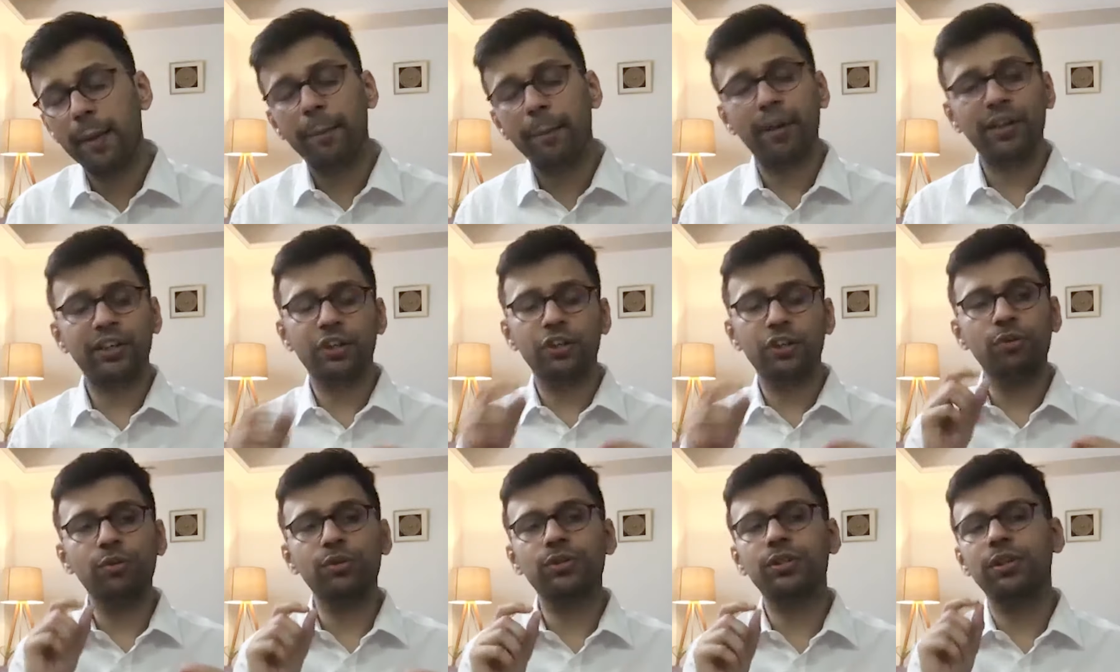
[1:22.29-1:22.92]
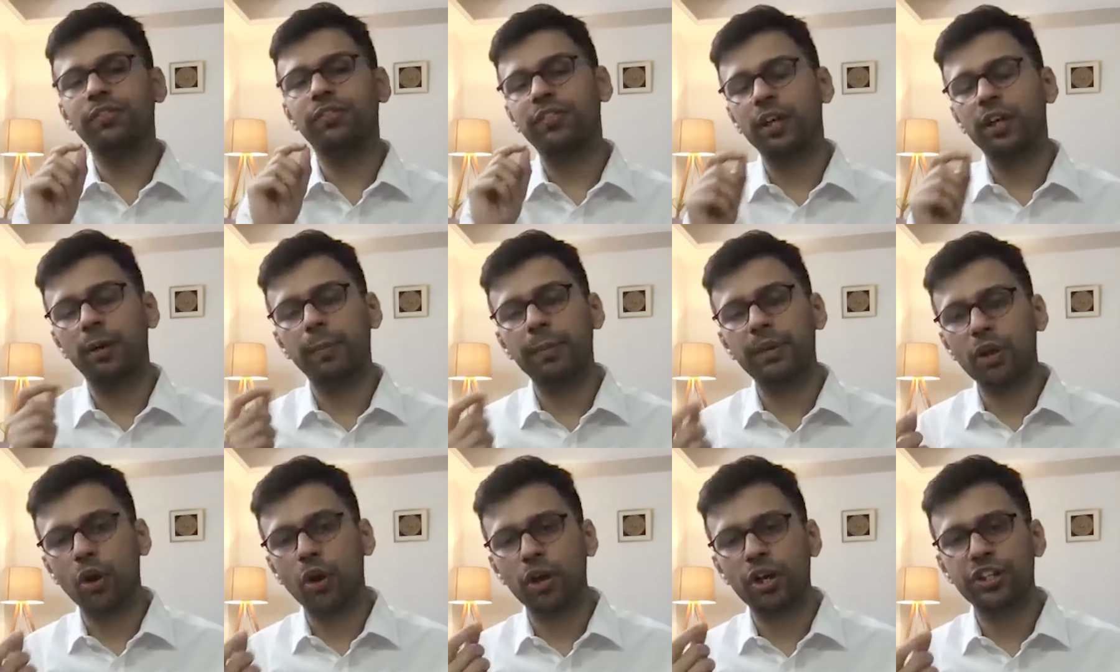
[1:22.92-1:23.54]
but the use of
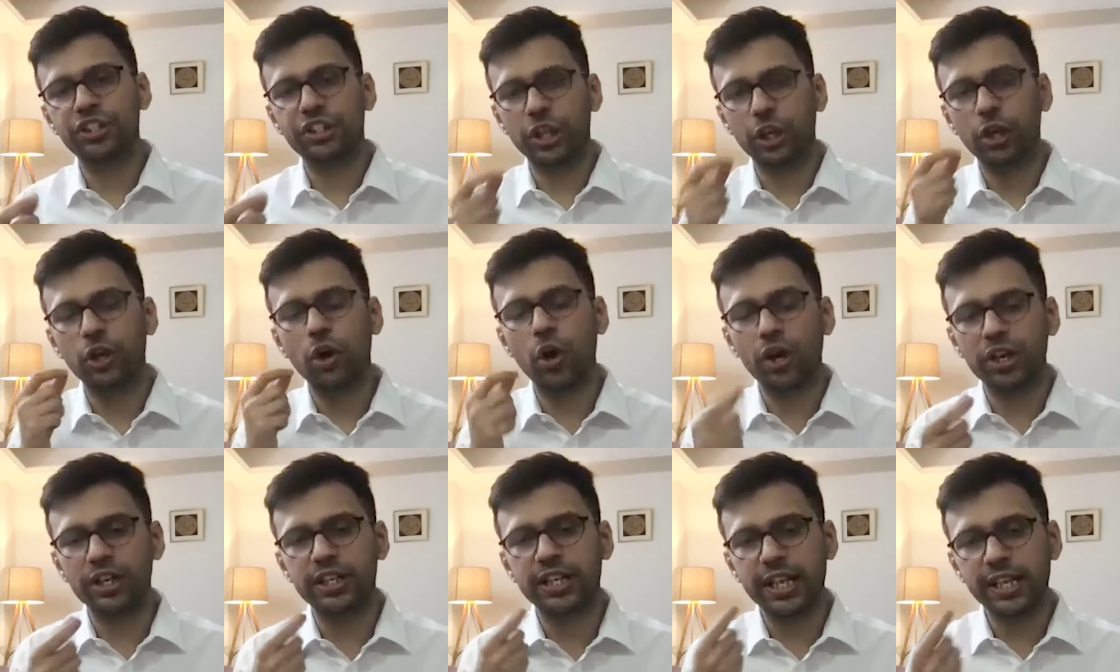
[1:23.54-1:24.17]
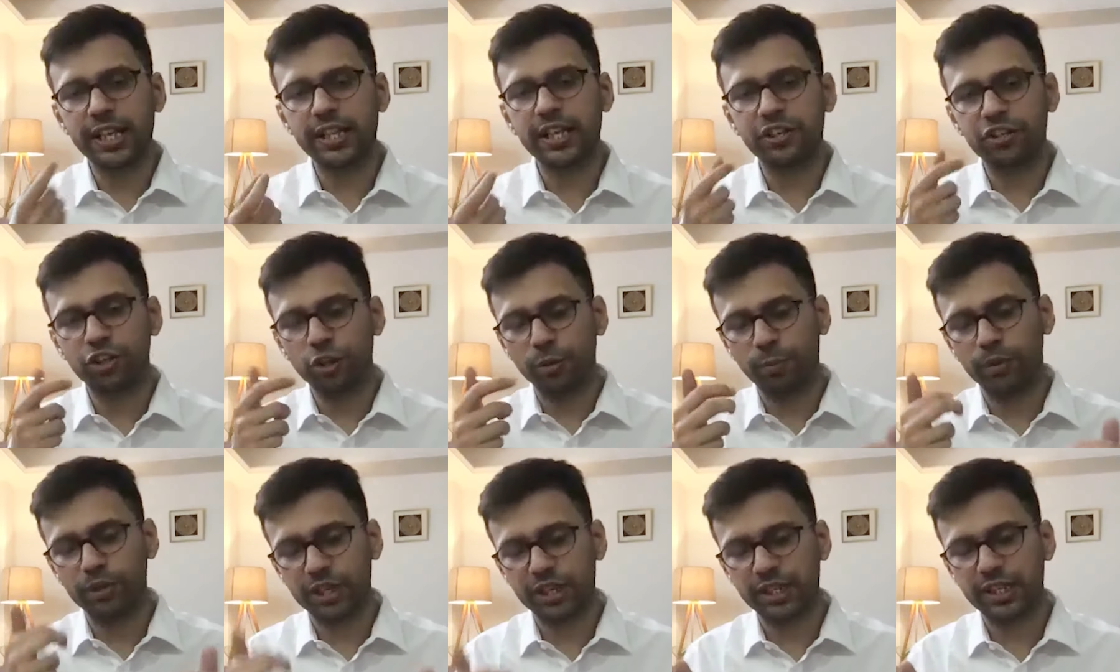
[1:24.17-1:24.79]
terminology, the content that you
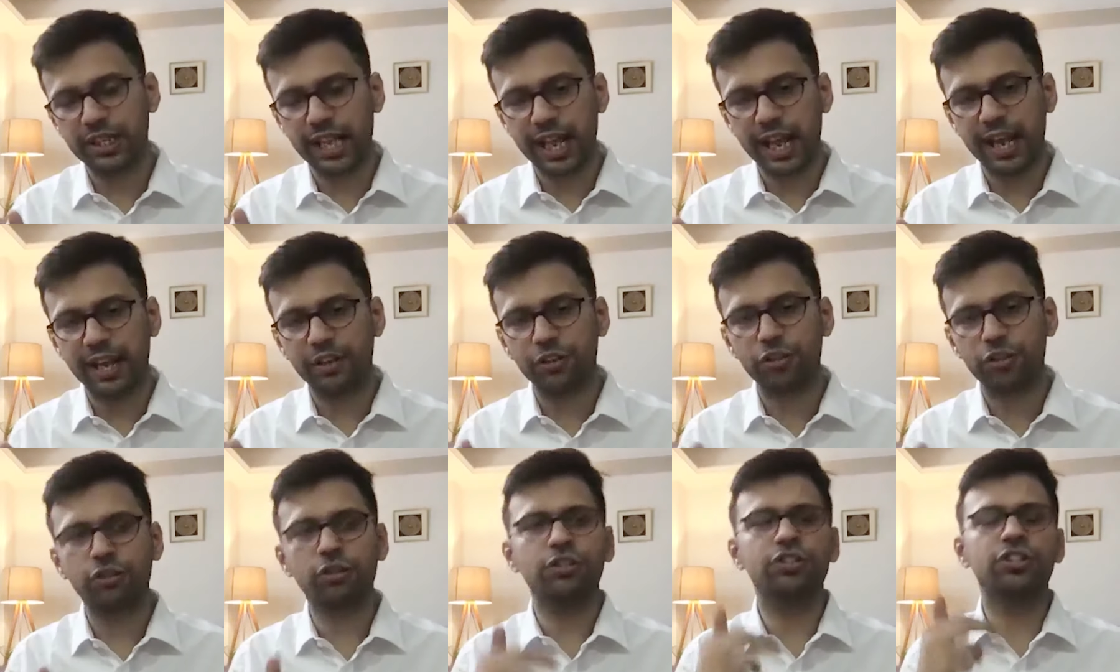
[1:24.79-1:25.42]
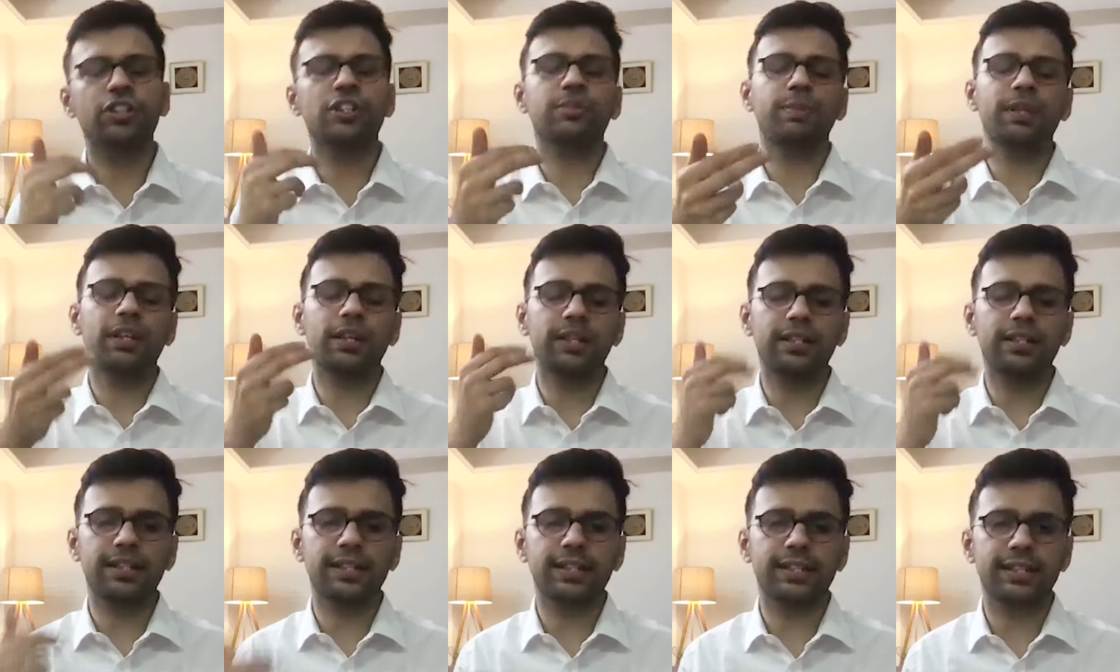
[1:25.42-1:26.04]
put in there should just be
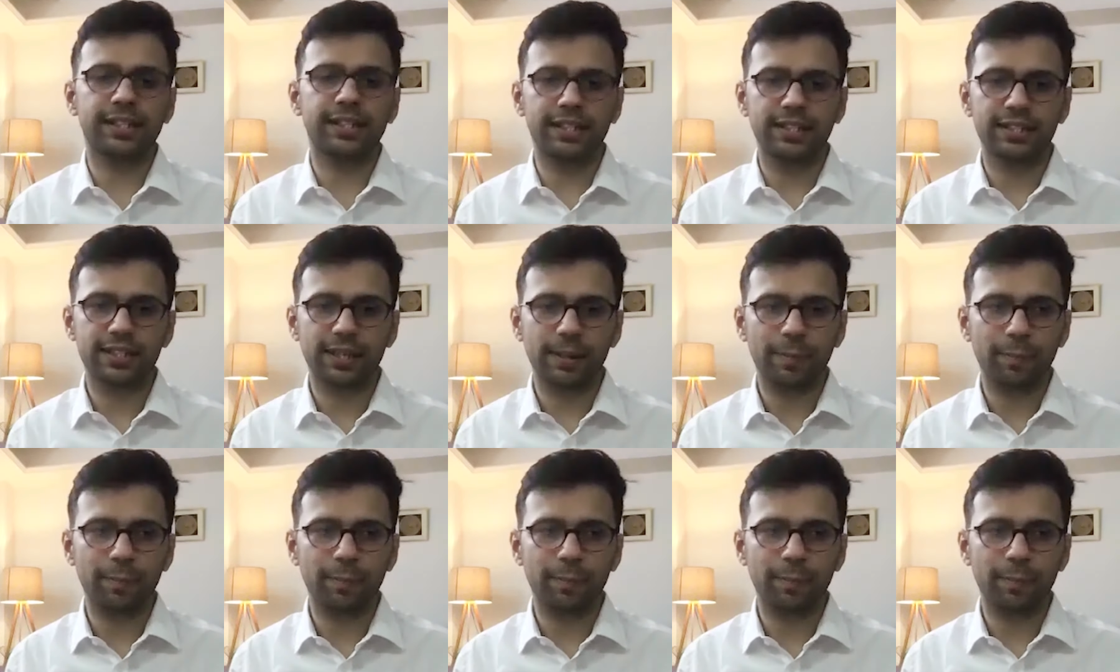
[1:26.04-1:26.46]
consistent.